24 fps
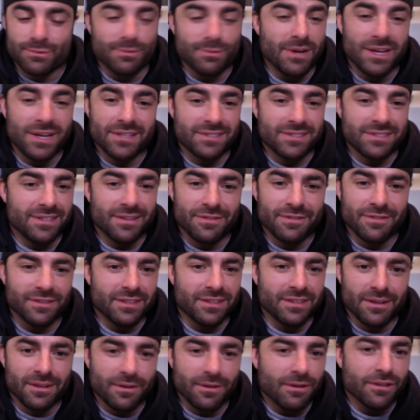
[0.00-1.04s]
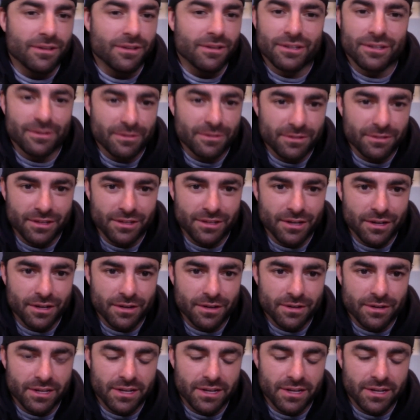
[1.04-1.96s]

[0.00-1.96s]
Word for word: raised different than all of you, you know.